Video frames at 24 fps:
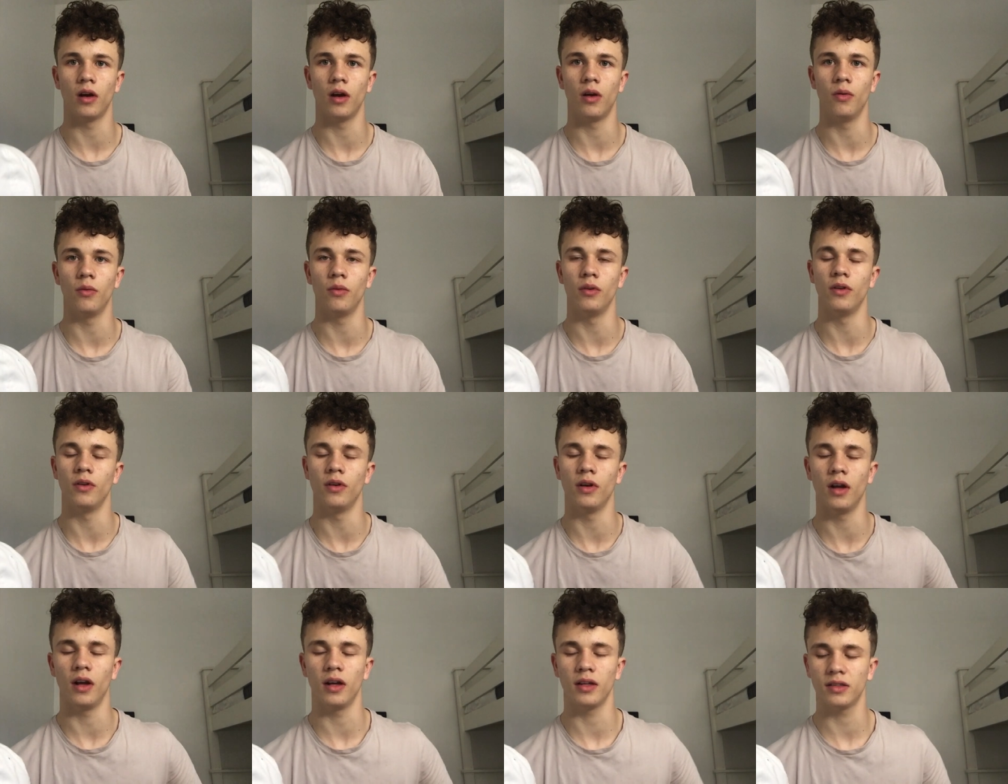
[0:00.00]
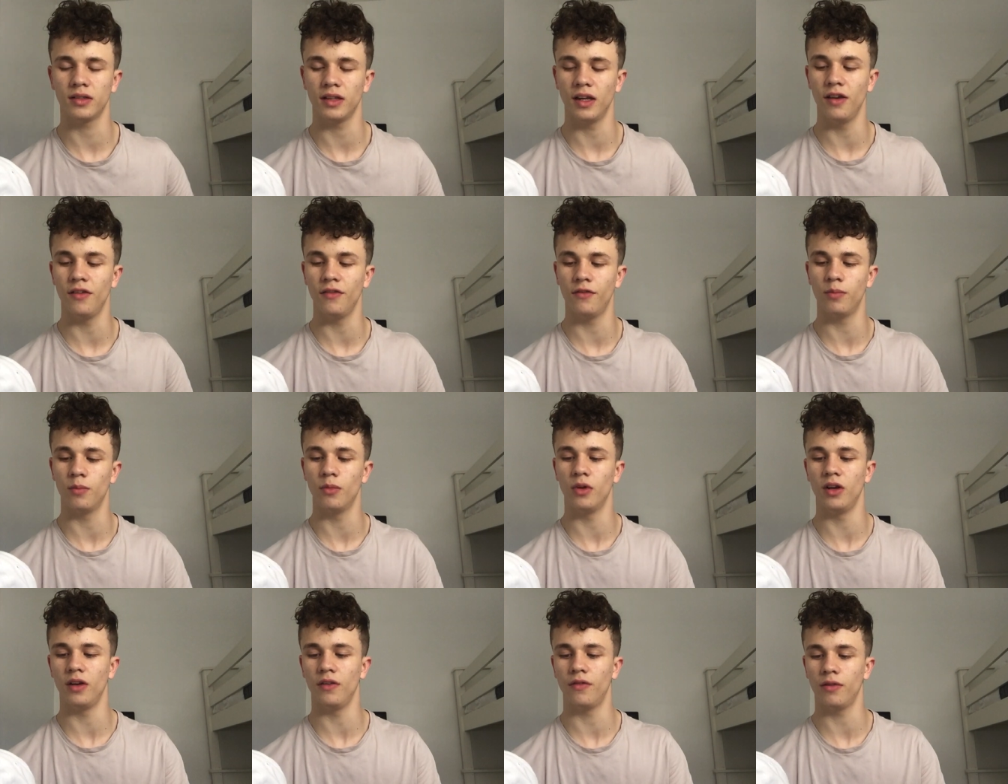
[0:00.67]
I would I
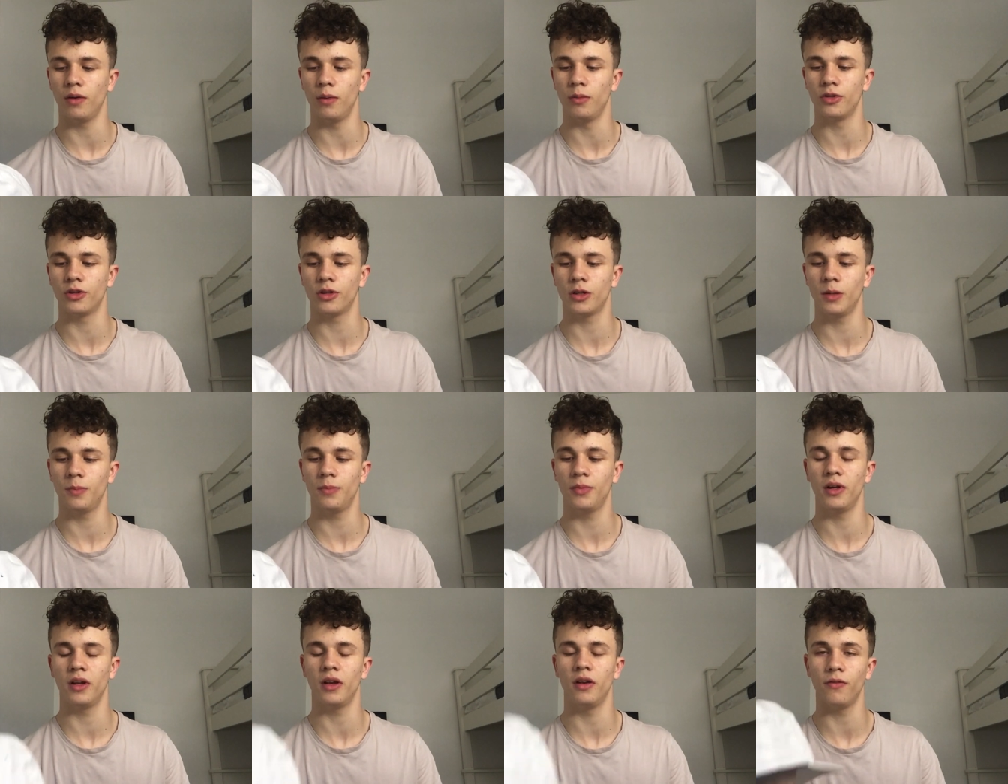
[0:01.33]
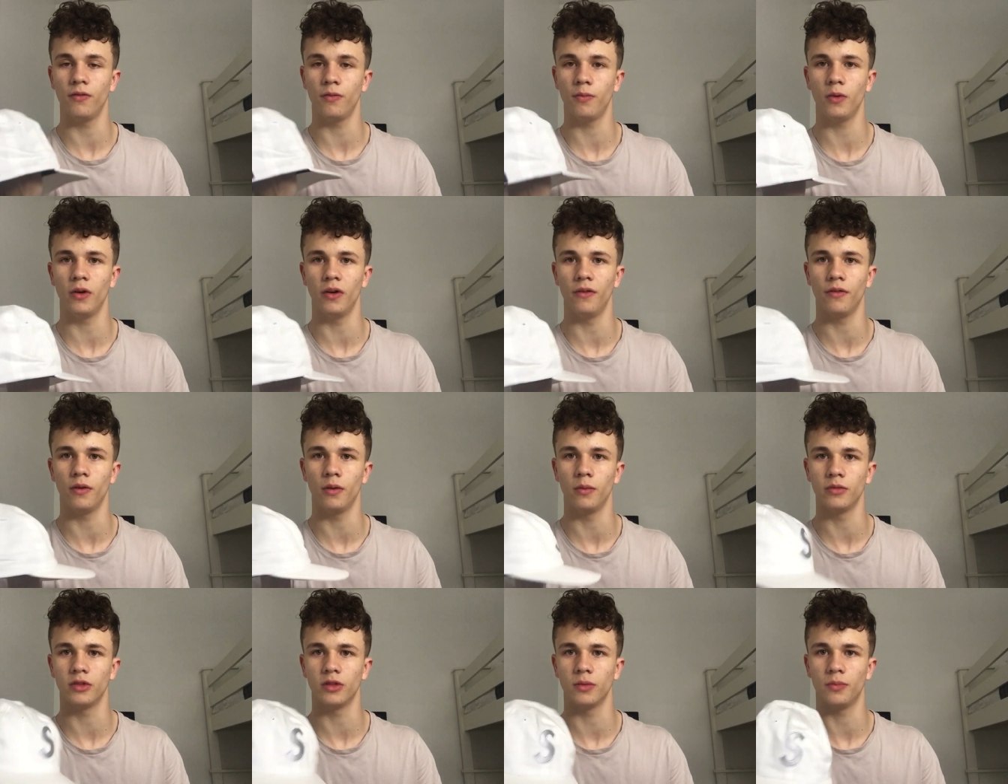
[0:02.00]
saved money from shipping if I bought it
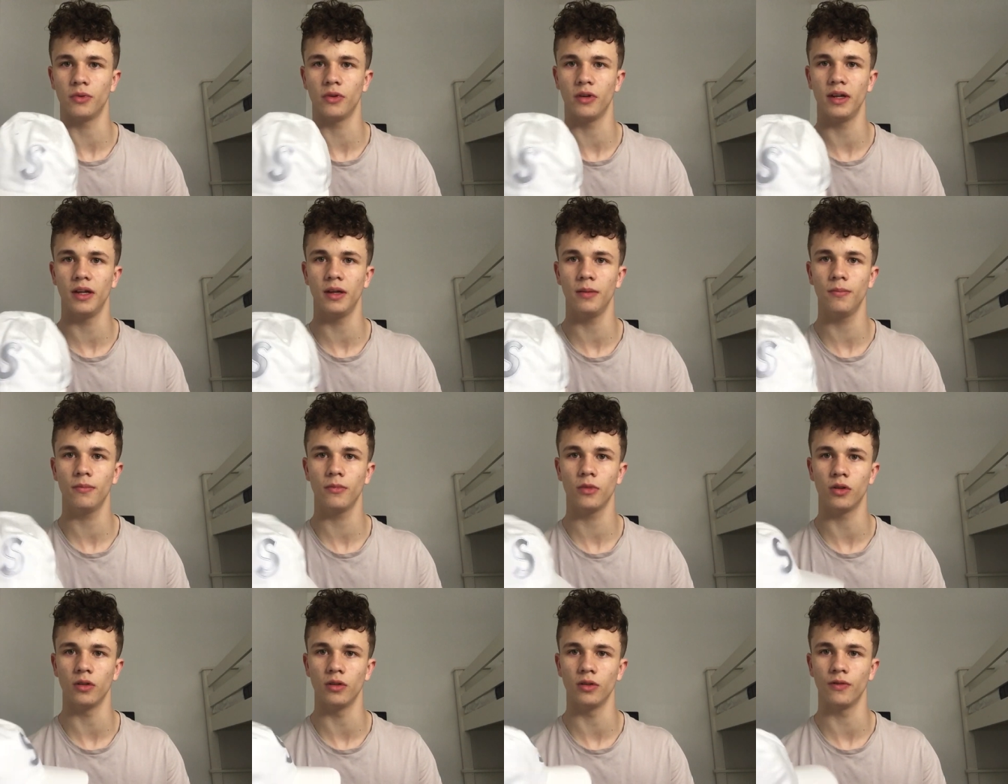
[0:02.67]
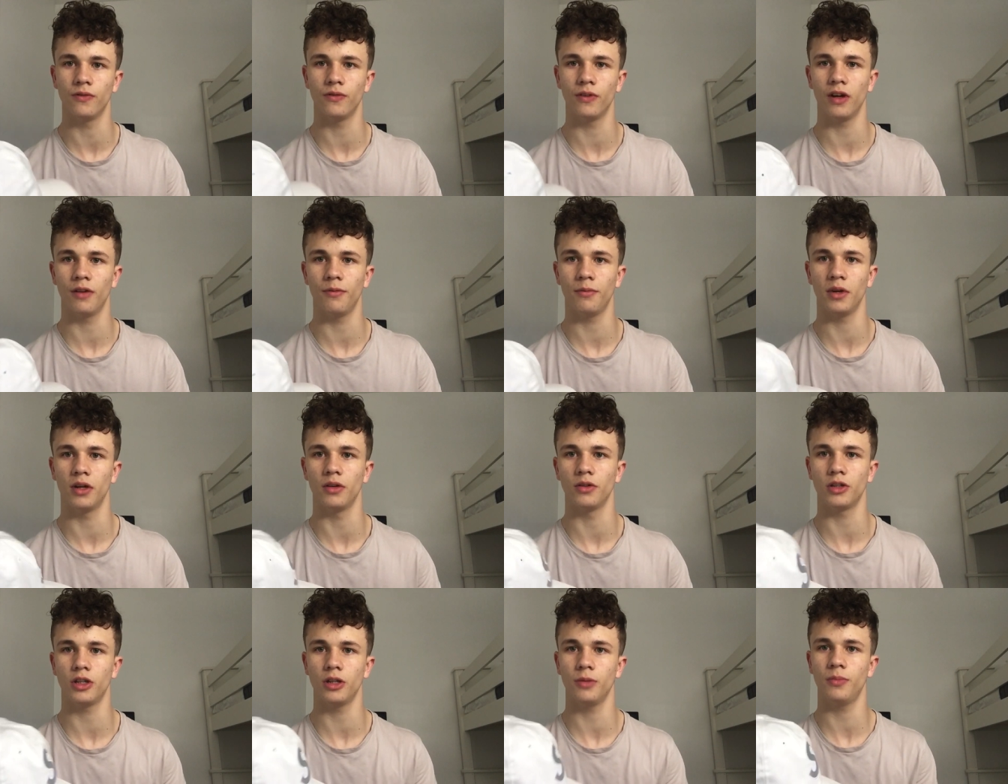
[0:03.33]
from Supreme because five
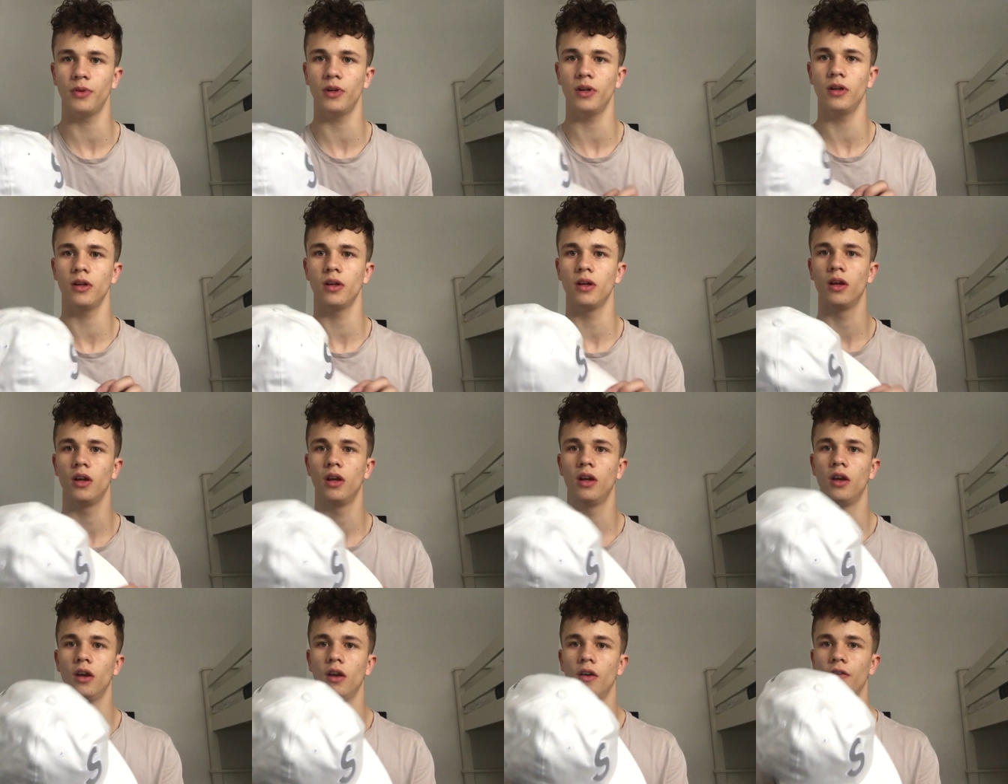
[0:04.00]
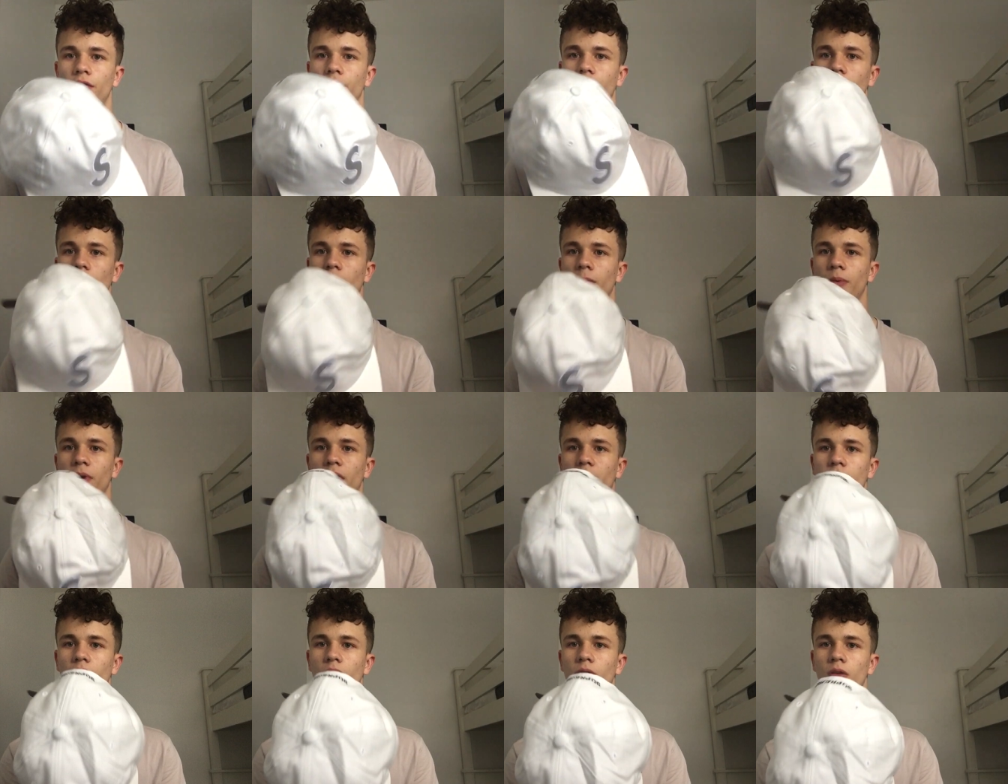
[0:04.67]
pound shipping, forty
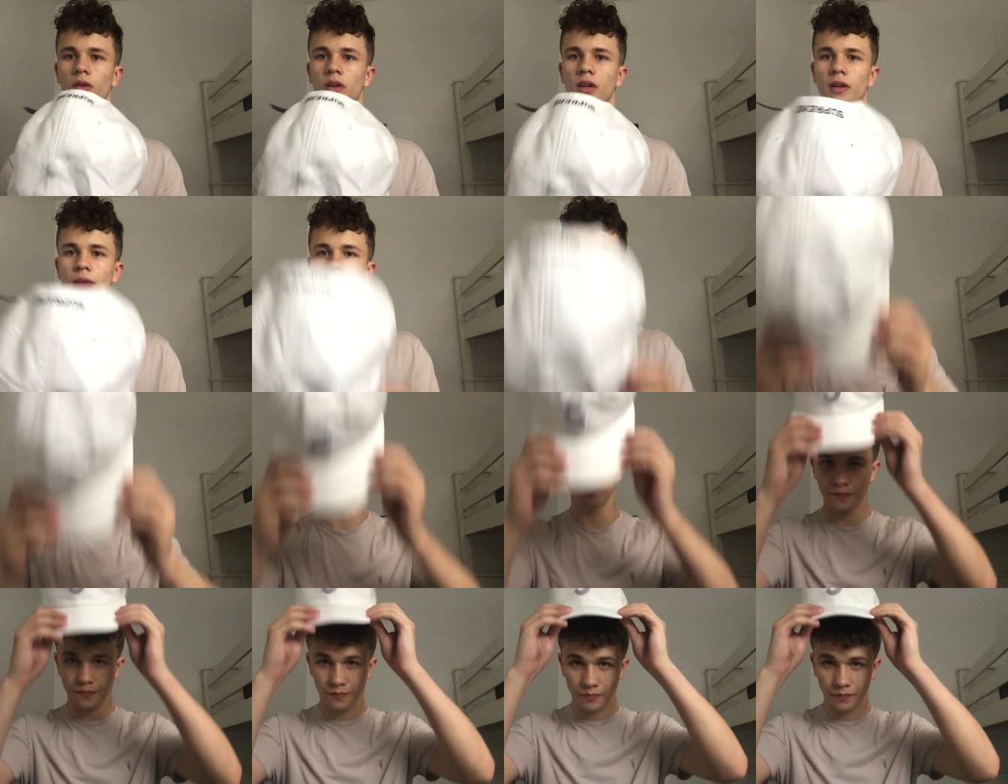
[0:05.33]
pound all in.